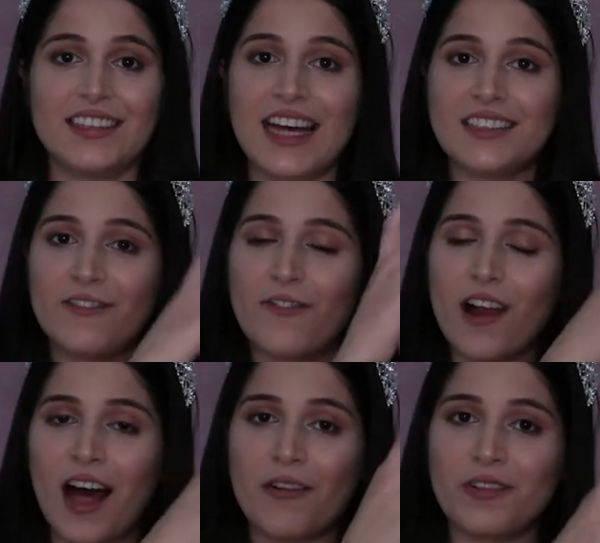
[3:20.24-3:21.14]
that
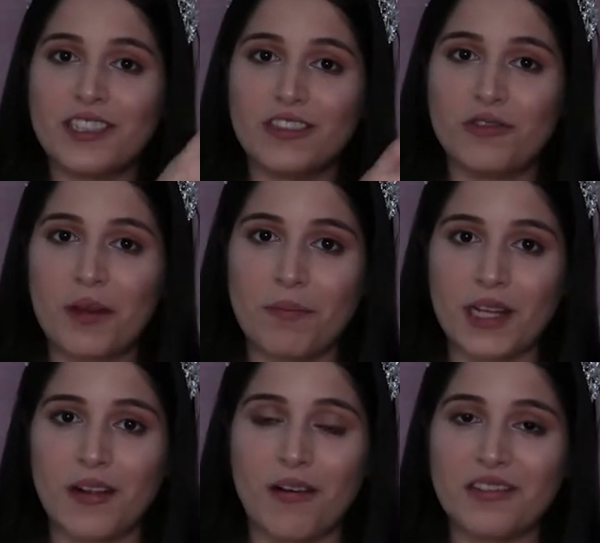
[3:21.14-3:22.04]
flowers
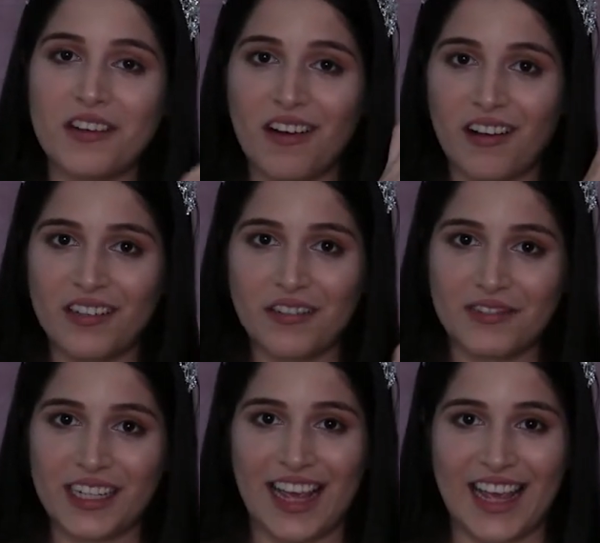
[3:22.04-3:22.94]
dripping on the corner
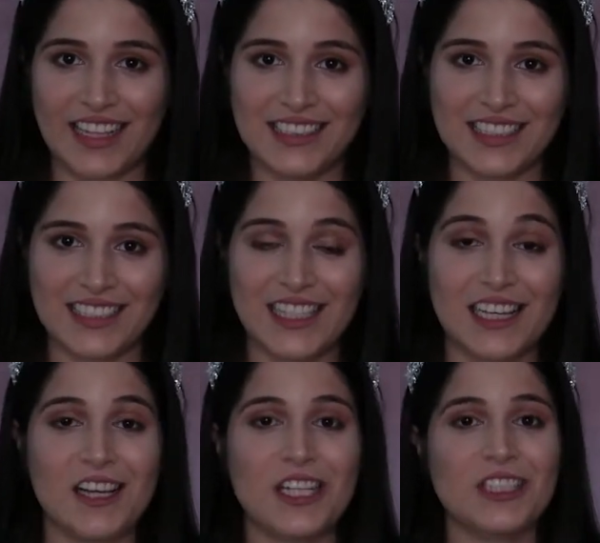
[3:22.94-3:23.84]
of the cakes.
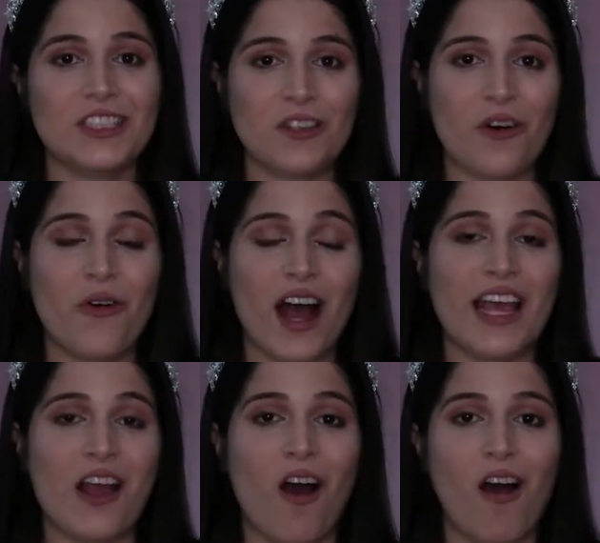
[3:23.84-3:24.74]
So
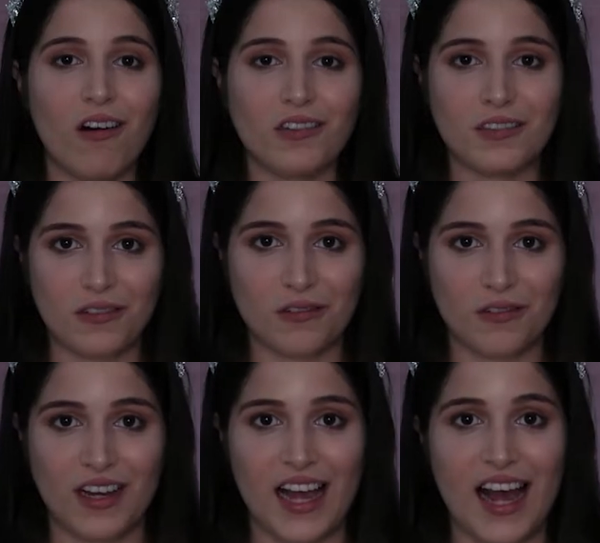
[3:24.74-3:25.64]
I also
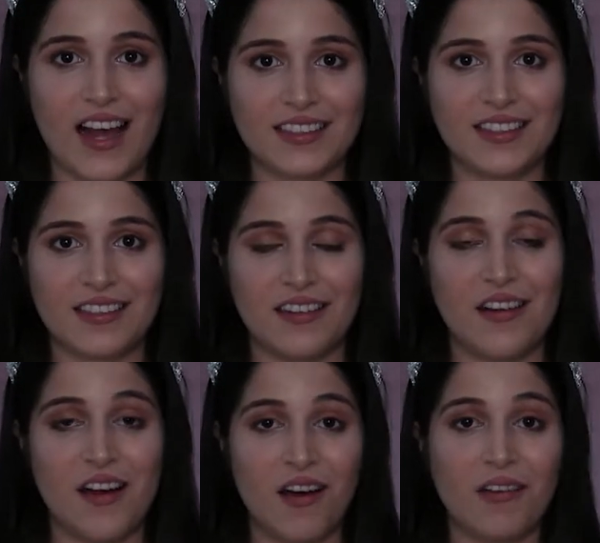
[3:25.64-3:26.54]
asked
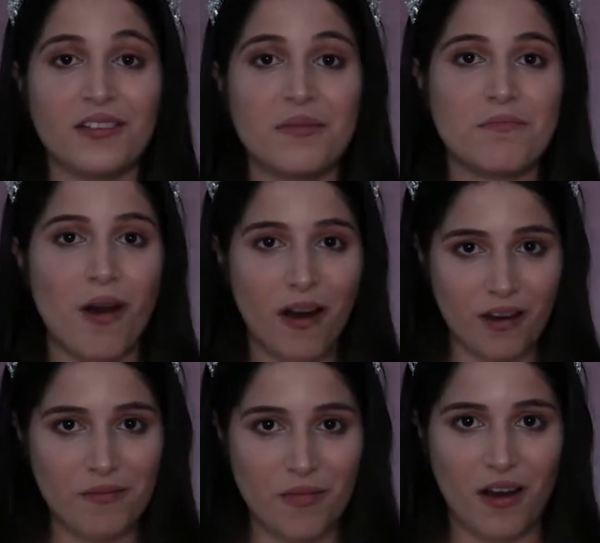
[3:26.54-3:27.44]
on the
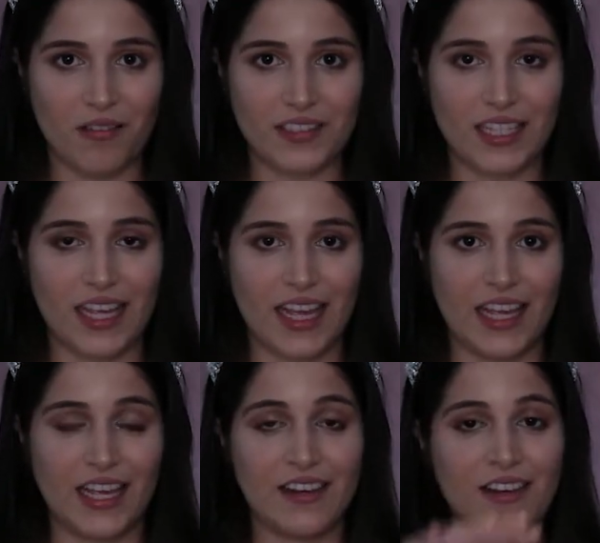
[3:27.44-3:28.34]
bottom of the
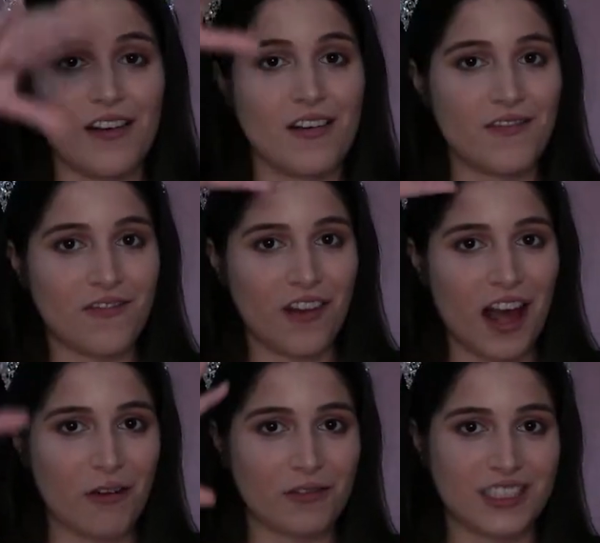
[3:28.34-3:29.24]
cake
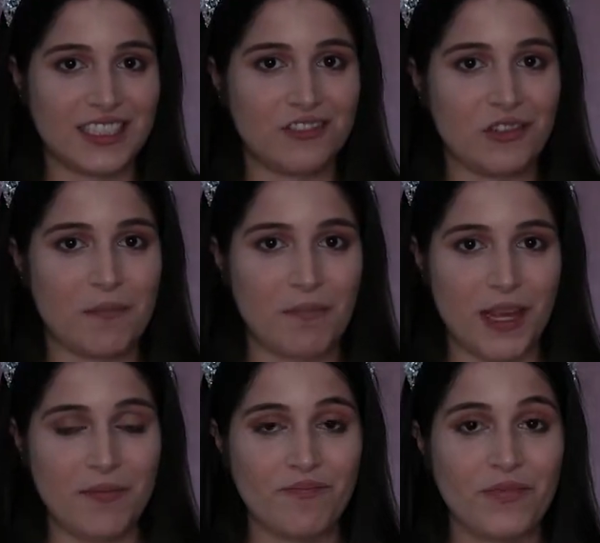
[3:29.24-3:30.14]
flowers
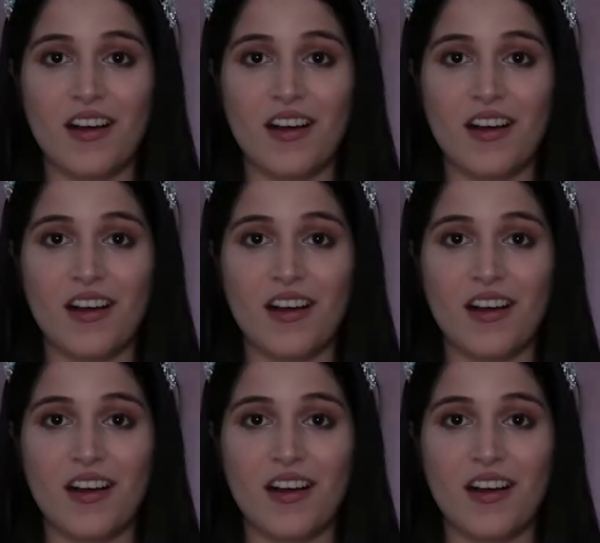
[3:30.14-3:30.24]
dripping,